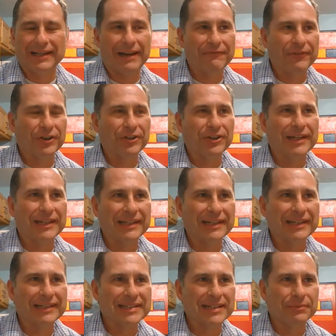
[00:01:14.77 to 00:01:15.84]
I feel
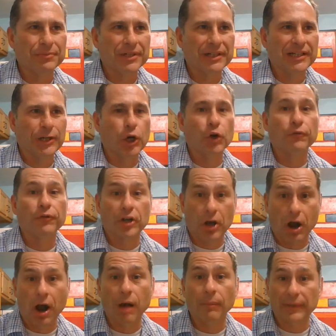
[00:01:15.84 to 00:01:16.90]
like somebody
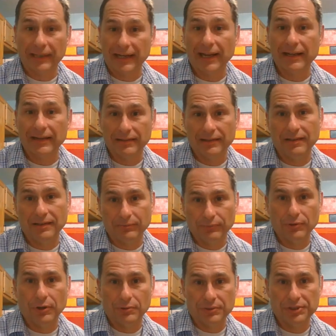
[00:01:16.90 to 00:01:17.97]
overcomplicated the
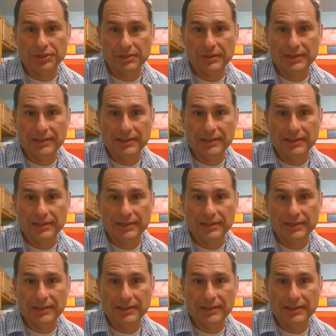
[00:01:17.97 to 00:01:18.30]
approach